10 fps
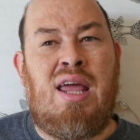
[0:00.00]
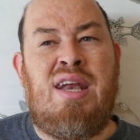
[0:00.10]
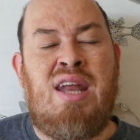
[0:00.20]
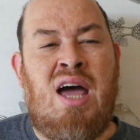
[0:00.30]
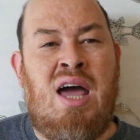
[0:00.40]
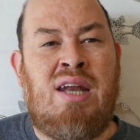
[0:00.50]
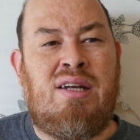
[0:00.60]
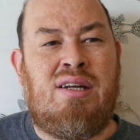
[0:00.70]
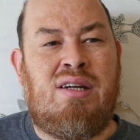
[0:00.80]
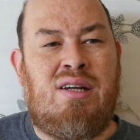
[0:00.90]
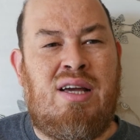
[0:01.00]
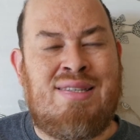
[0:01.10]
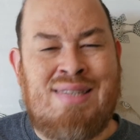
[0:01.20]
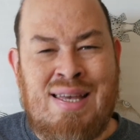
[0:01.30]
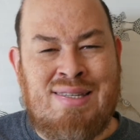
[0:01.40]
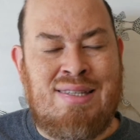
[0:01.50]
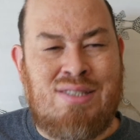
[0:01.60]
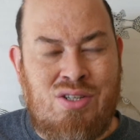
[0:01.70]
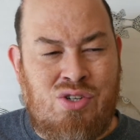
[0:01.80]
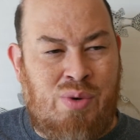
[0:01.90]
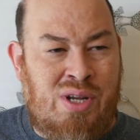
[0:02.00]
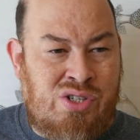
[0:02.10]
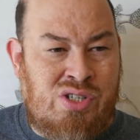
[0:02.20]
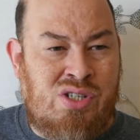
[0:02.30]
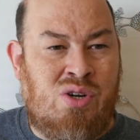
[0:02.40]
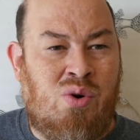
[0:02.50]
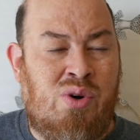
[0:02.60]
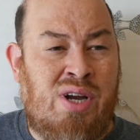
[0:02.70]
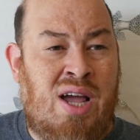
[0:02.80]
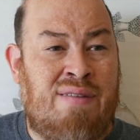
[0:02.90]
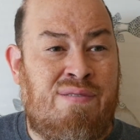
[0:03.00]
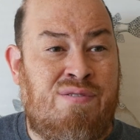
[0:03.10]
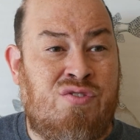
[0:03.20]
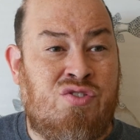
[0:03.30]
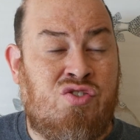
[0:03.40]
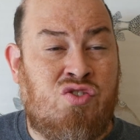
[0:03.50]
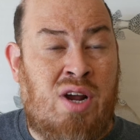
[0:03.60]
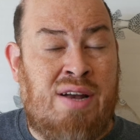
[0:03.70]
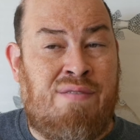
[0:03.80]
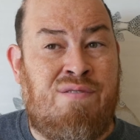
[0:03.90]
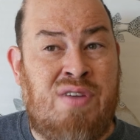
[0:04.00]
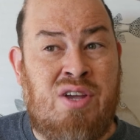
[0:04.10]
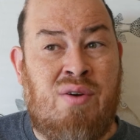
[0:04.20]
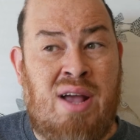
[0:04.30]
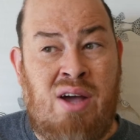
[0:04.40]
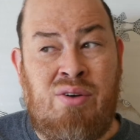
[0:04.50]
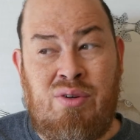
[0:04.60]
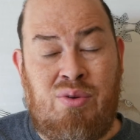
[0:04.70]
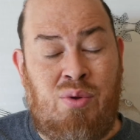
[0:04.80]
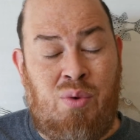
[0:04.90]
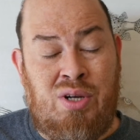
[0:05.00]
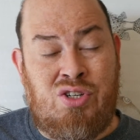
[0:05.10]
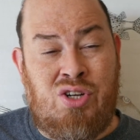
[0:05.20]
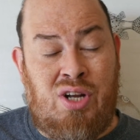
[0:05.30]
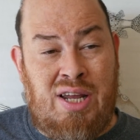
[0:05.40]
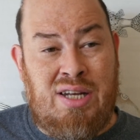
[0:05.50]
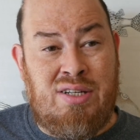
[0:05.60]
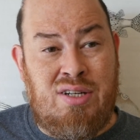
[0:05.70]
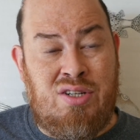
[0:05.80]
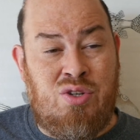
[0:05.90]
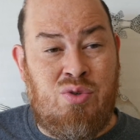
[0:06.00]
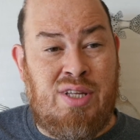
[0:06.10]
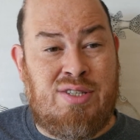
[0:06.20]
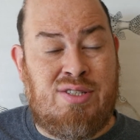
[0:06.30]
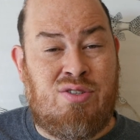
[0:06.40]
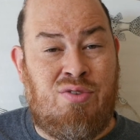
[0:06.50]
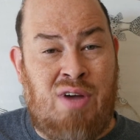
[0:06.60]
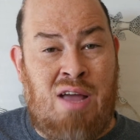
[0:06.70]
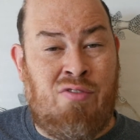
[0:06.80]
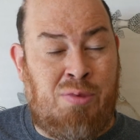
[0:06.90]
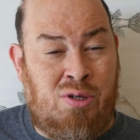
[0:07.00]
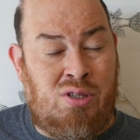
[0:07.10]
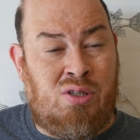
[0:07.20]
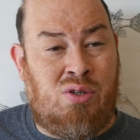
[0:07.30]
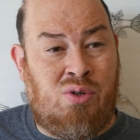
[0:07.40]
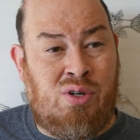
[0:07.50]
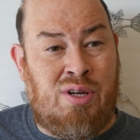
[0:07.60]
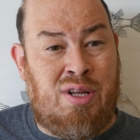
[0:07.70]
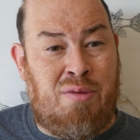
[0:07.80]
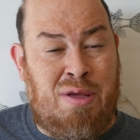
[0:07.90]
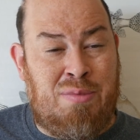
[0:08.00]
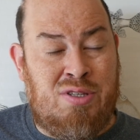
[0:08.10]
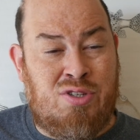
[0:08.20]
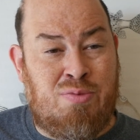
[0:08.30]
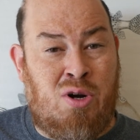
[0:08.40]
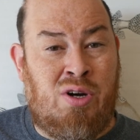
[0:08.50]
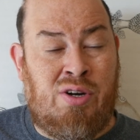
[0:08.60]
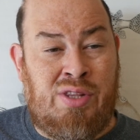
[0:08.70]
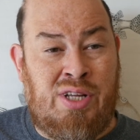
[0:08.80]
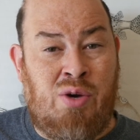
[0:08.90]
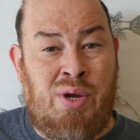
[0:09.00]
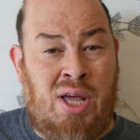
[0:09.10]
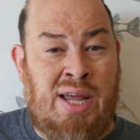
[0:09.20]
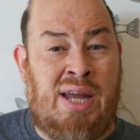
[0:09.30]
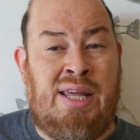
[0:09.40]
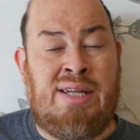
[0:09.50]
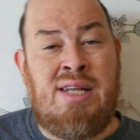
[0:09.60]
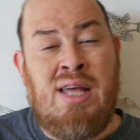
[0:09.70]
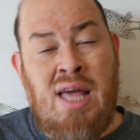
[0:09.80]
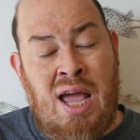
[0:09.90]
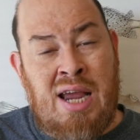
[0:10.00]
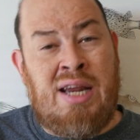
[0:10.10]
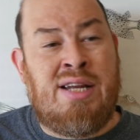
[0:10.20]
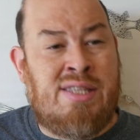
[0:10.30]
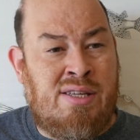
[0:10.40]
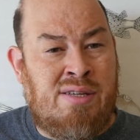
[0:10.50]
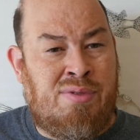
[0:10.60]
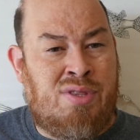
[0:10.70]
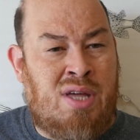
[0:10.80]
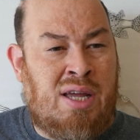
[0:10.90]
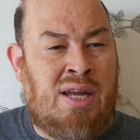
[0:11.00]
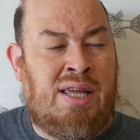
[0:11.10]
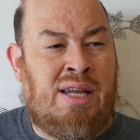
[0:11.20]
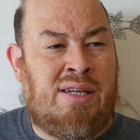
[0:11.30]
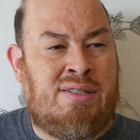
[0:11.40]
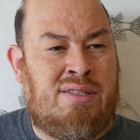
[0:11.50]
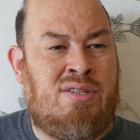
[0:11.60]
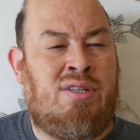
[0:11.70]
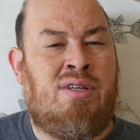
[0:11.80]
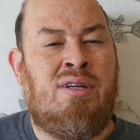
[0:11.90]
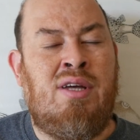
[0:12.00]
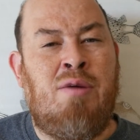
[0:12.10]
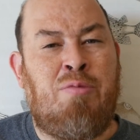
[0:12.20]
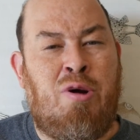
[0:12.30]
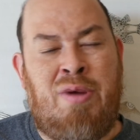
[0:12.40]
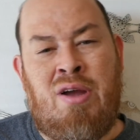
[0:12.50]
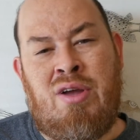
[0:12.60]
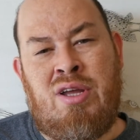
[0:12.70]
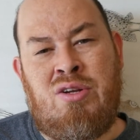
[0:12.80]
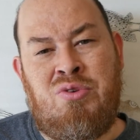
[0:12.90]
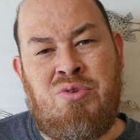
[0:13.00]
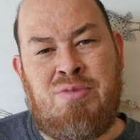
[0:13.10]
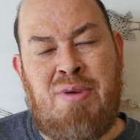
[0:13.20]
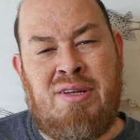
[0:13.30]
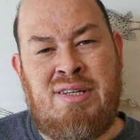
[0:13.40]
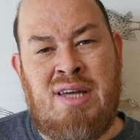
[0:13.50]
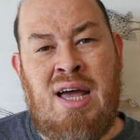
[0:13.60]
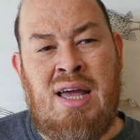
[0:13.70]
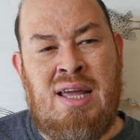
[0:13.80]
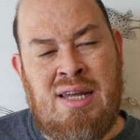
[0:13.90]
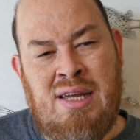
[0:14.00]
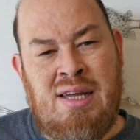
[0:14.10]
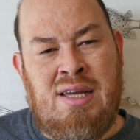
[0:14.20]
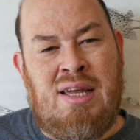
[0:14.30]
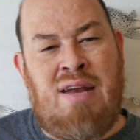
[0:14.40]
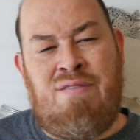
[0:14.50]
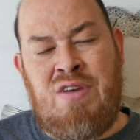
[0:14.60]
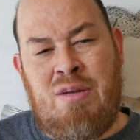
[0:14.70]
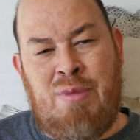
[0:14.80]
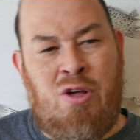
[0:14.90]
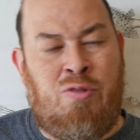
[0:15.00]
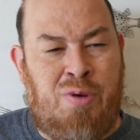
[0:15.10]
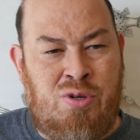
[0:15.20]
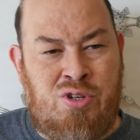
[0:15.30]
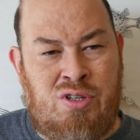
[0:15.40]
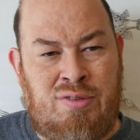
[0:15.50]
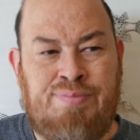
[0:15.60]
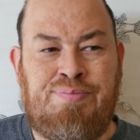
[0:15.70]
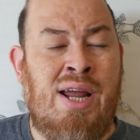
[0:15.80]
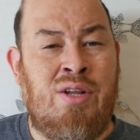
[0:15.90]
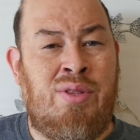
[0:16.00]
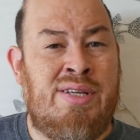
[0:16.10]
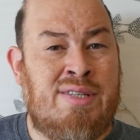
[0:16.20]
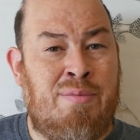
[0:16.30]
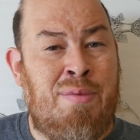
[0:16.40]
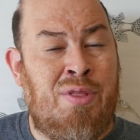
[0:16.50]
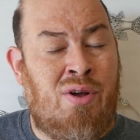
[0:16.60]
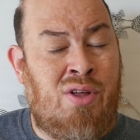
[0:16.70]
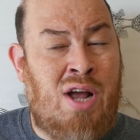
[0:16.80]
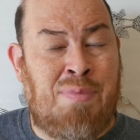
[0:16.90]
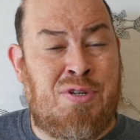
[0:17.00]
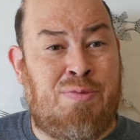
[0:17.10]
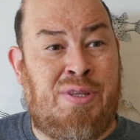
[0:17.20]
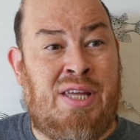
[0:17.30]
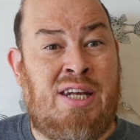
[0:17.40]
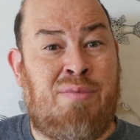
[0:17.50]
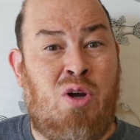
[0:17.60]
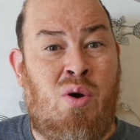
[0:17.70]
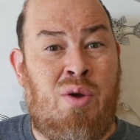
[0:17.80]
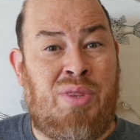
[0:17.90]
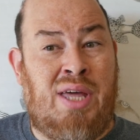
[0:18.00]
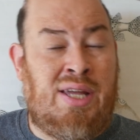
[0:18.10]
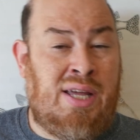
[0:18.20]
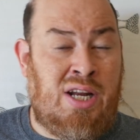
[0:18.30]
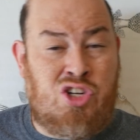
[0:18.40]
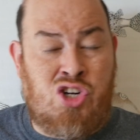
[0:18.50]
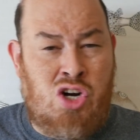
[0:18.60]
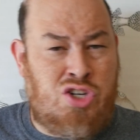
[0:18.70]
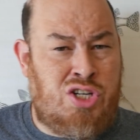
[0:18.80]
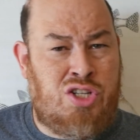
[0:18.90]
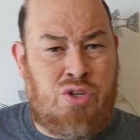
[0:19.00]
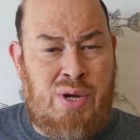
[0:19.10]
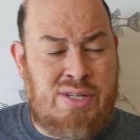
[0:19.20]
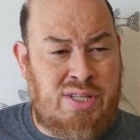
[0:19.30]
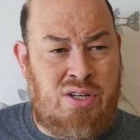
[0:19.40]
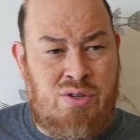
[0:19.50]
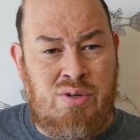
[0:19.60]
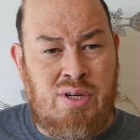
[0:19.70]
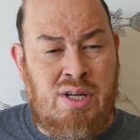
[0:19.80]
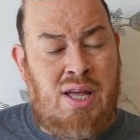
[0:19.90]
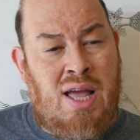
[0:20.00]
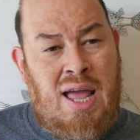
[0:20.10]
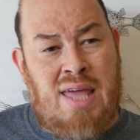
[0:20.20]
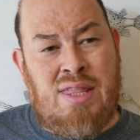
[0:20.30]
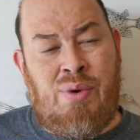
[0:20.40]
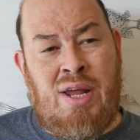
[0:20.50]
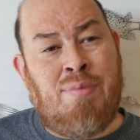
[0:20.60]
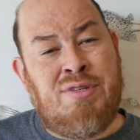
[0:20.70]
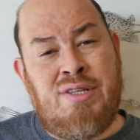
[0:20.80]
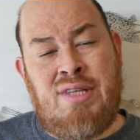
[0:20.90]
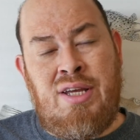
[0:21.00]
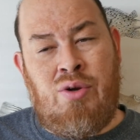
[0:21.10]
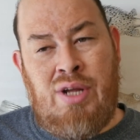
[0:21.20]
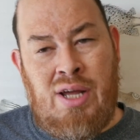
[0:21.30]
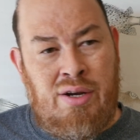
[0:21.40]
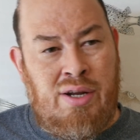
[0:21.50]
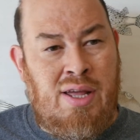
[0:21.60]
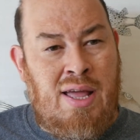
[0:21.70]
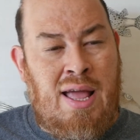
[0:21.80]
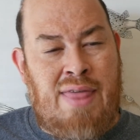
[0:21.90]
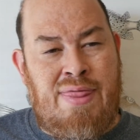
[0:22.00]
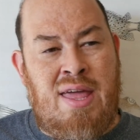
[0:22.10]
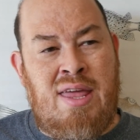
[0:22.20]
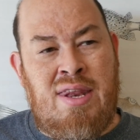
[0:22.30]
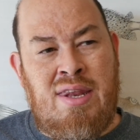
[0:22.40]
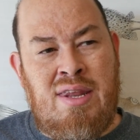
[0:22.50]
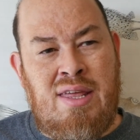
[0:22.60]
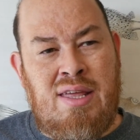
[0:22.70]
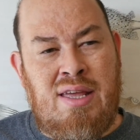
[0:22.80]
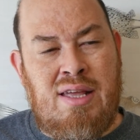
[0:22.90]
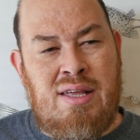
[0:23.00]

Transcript: and not assessing the situation or not trying to figure out well what should I do that's survivable or you know maybe smarter you know they go in I gotta get I gotta get to the I gotta get to the barbarian who's about to die and feed him a health potion or I can do this and maybe there are other options but they end up going with that i got to charge into the rescue and then what happens is they go down and then